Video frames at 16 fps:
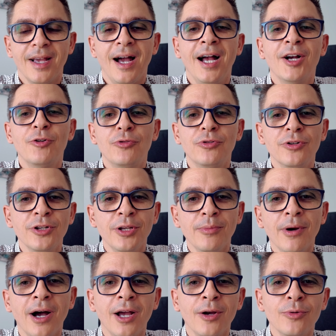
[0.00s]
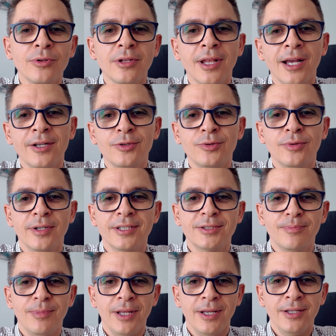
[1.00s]
acronym I would like to
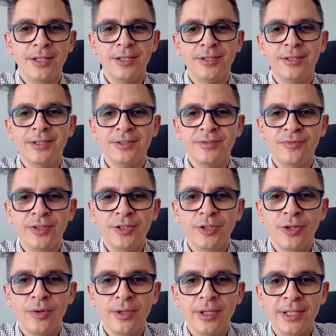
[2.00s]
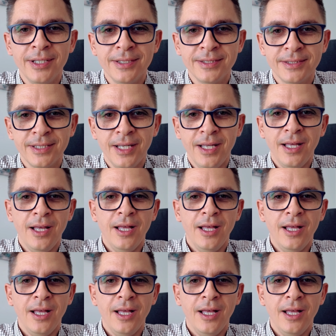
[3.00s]
explain in this video is